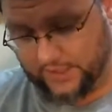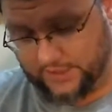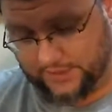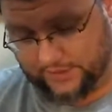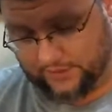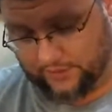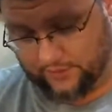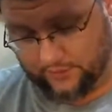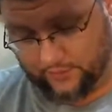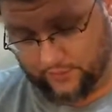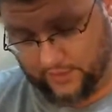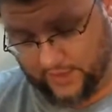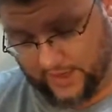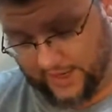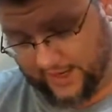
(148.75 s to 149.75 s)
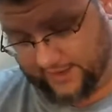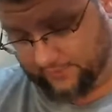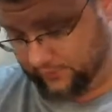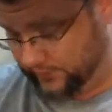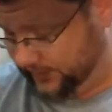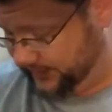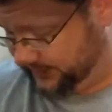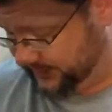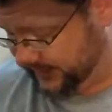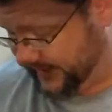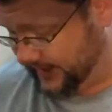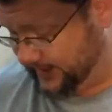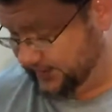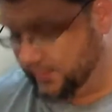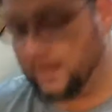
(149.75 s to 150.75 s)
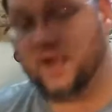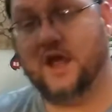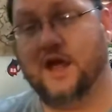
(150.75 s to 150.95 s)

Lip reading: So I will get to that